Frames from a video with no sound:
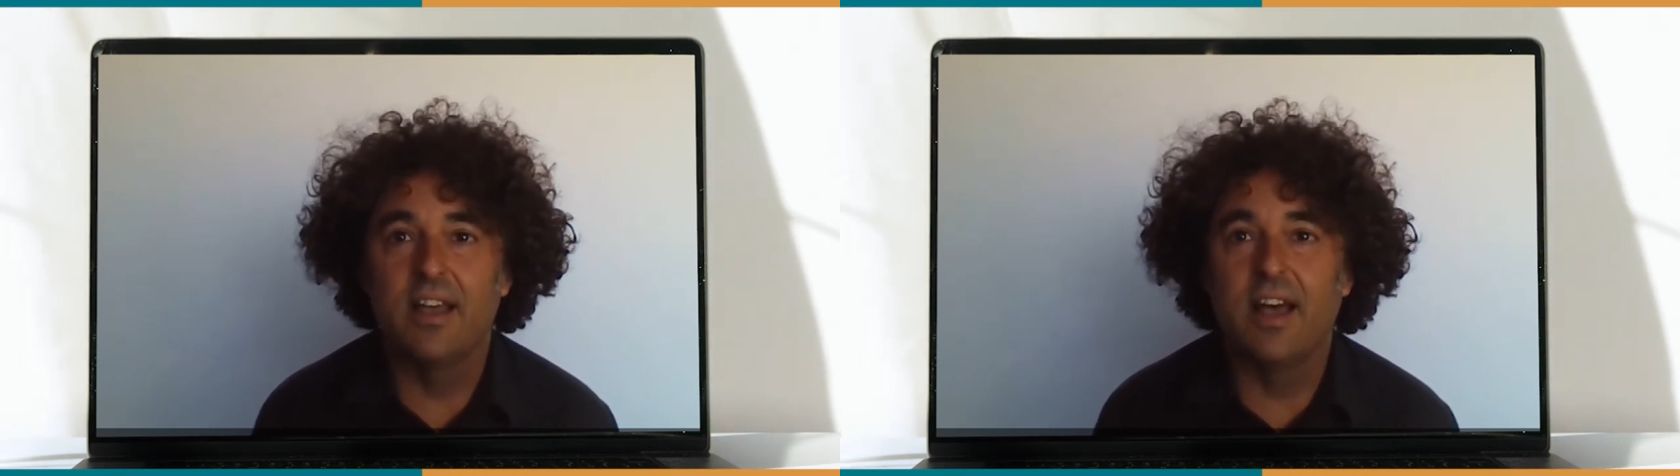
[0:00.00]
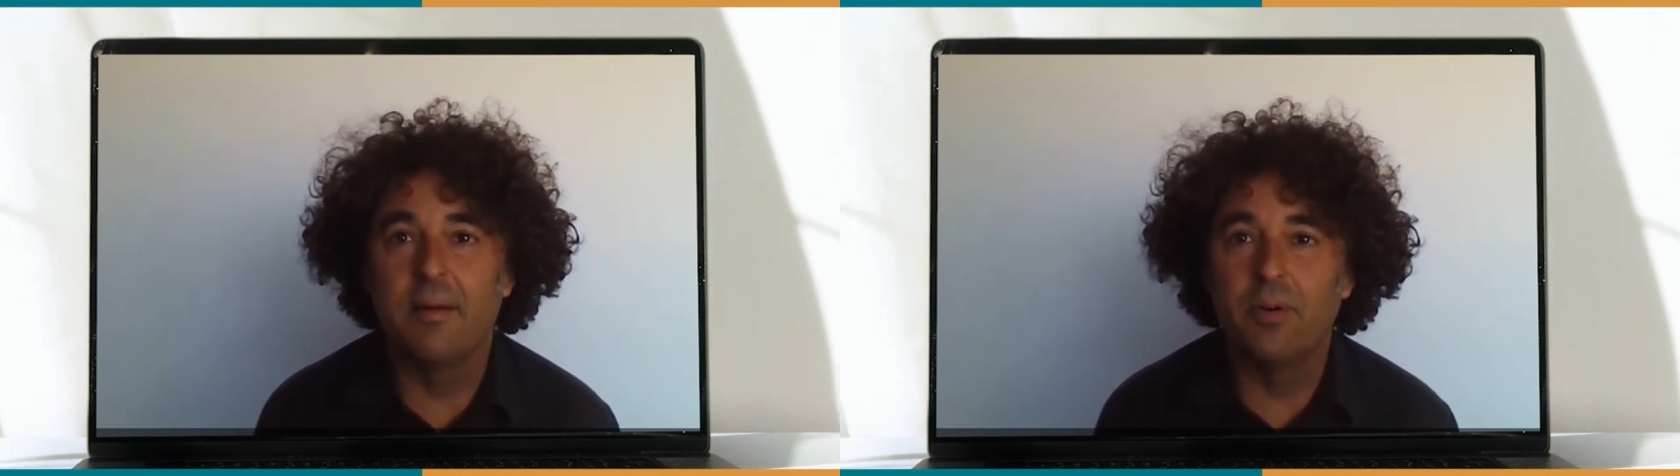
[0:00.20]

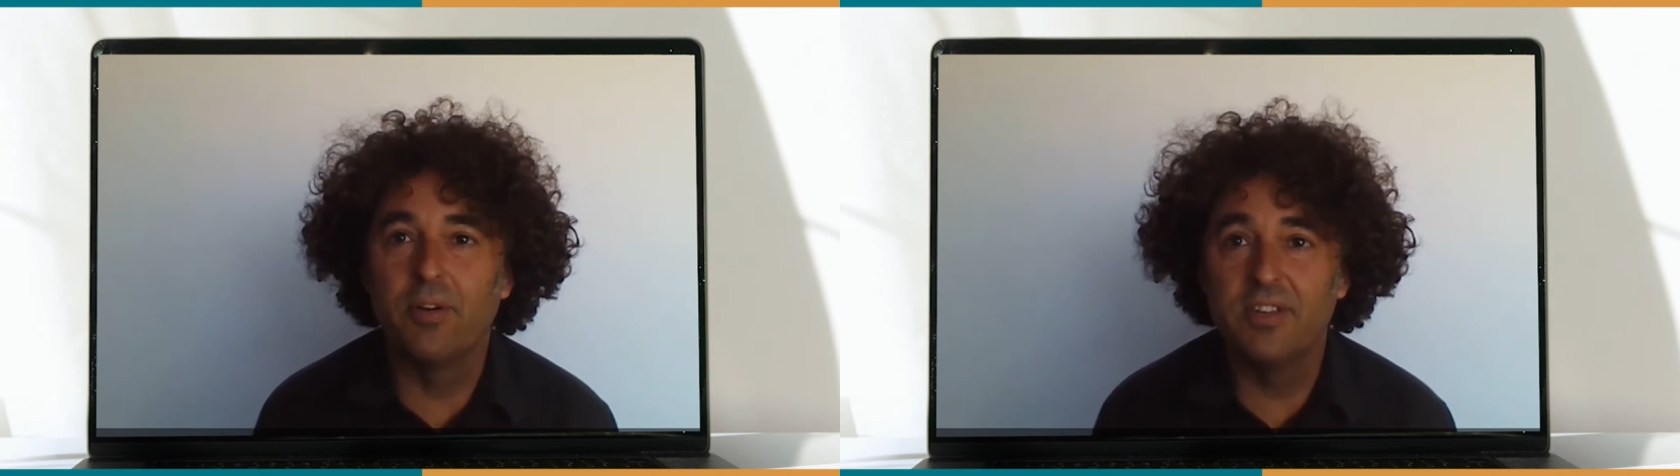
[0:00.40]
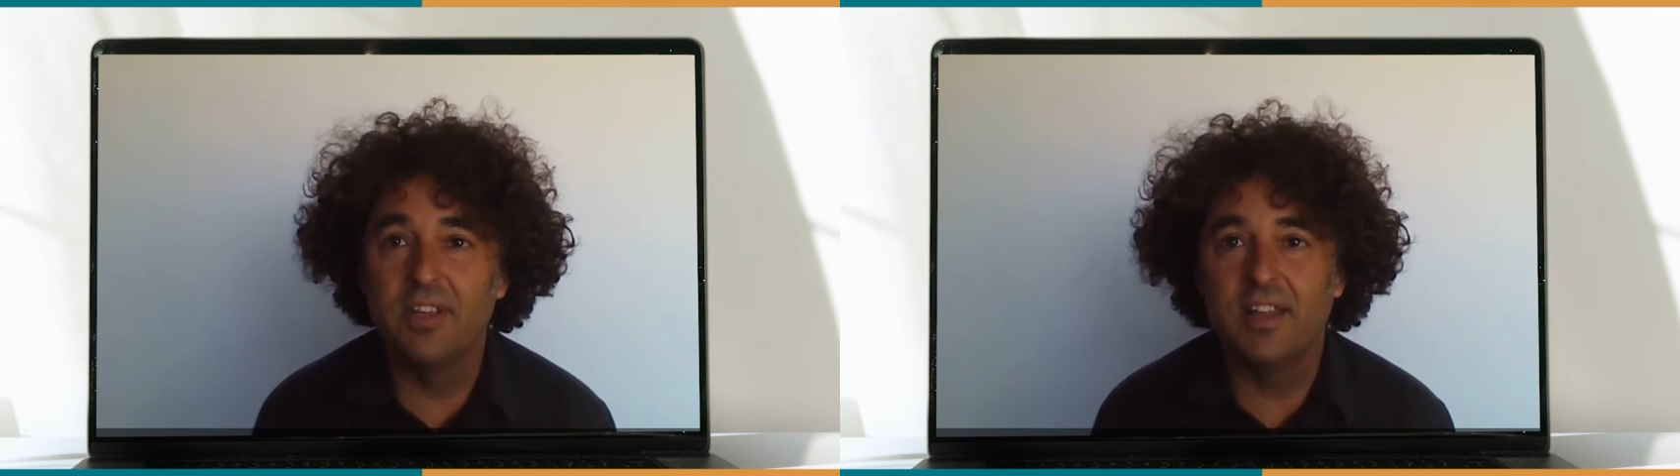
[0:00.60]
a
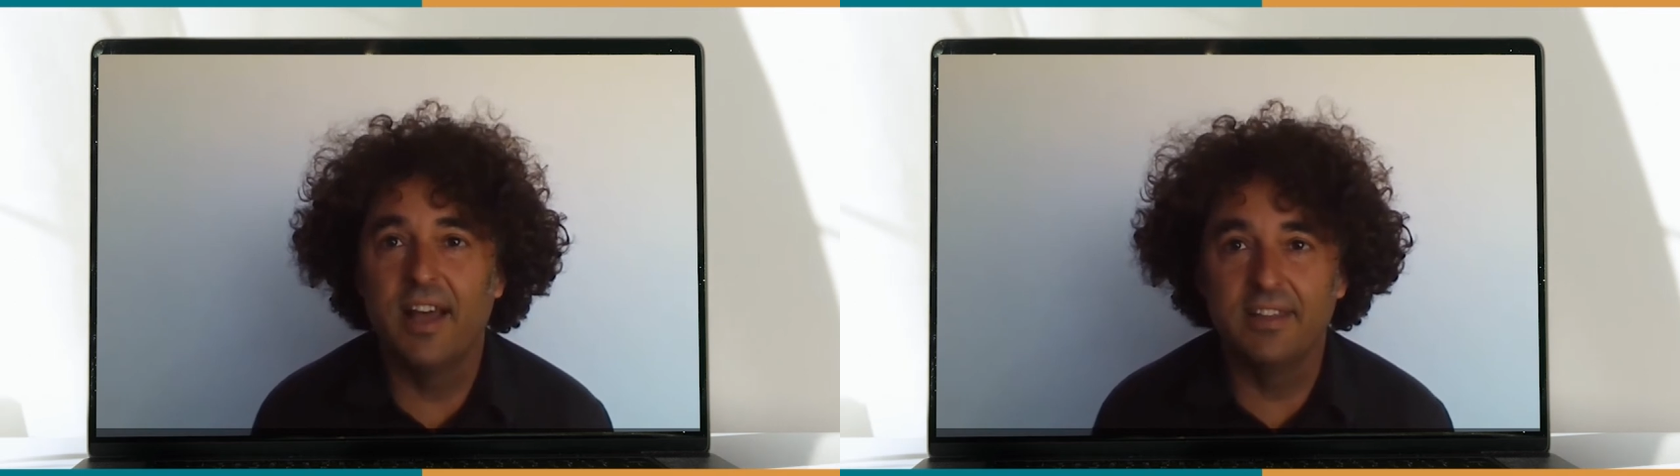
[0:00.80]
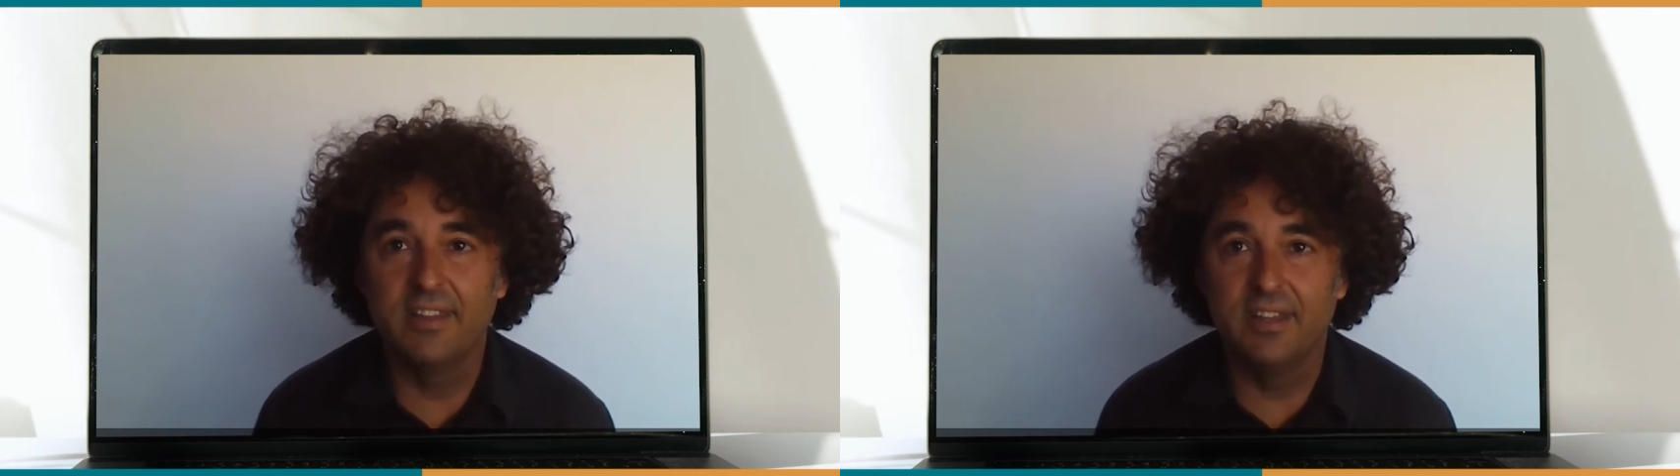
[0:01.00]
project
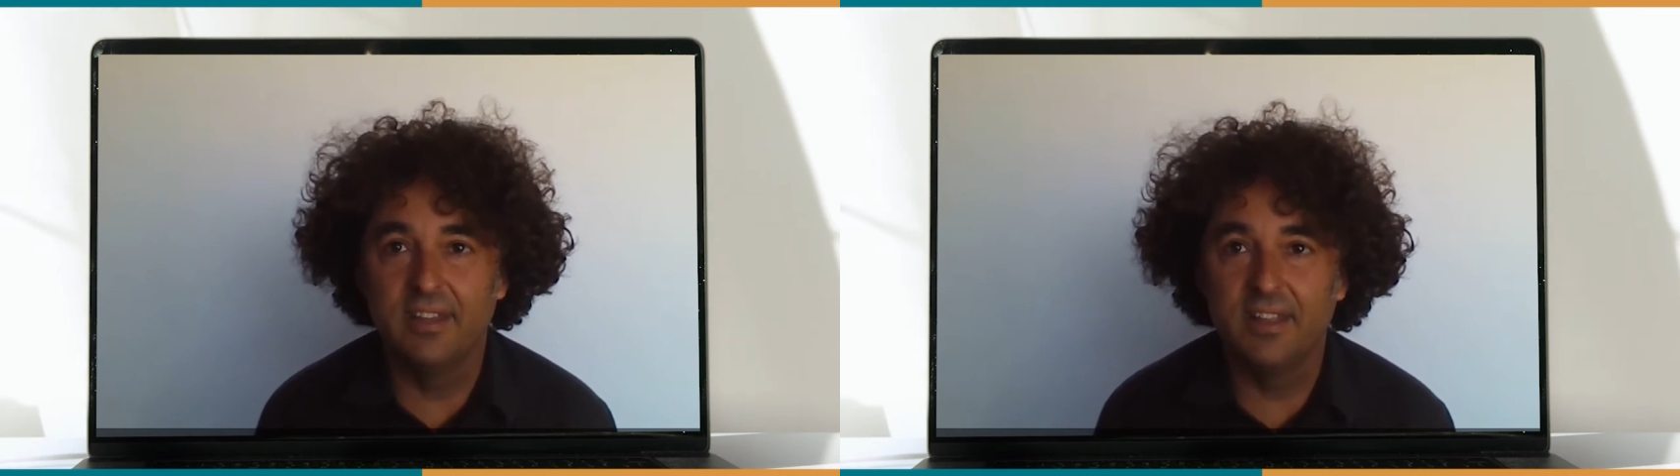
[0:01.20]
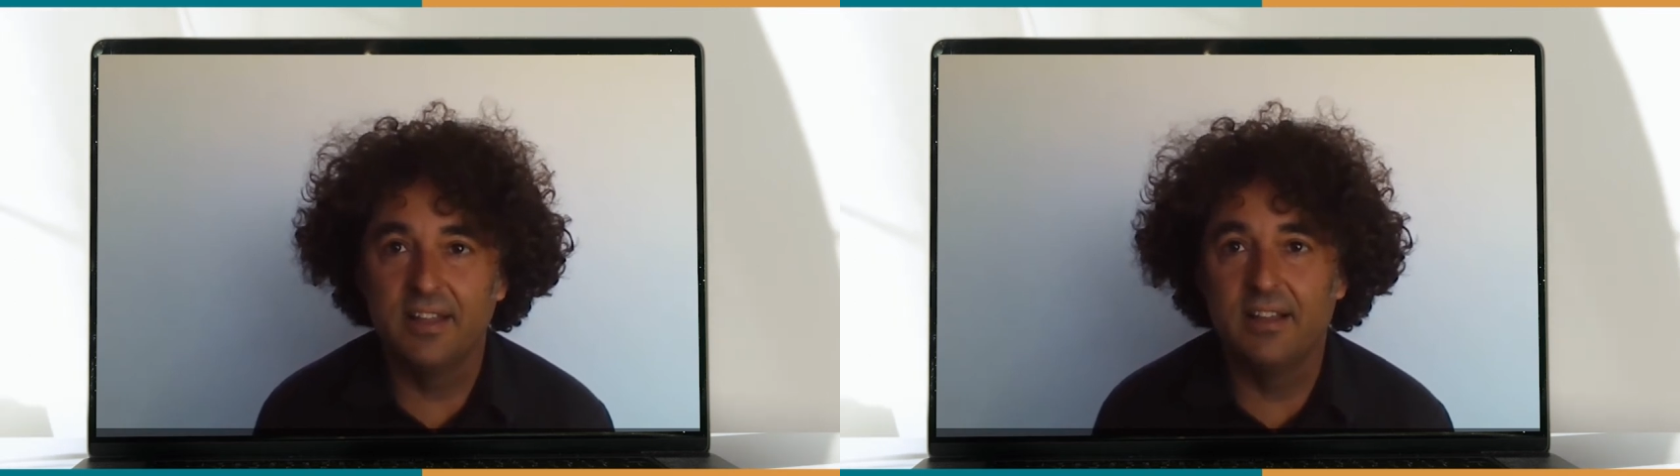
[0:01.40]

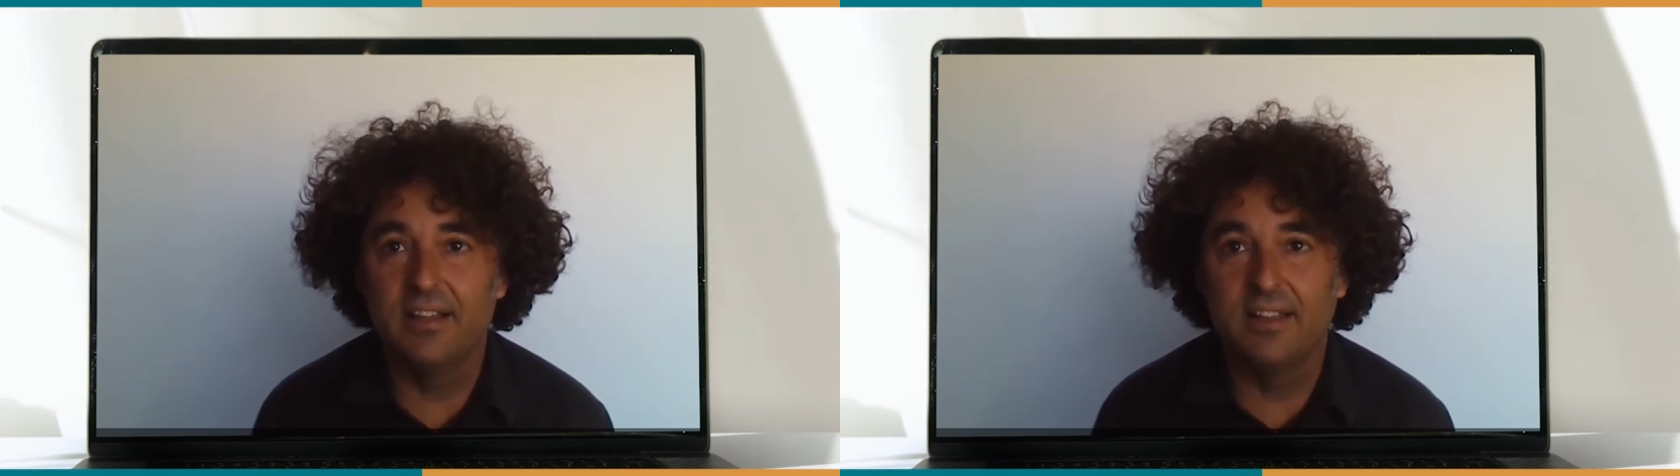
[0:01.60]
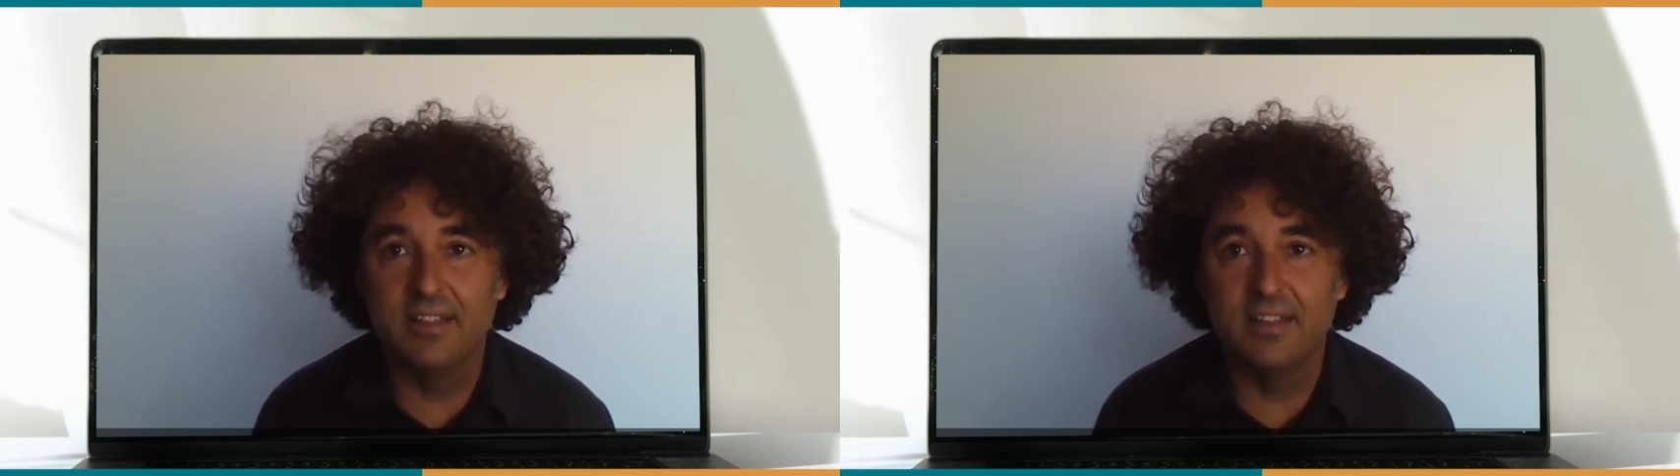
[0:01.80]
until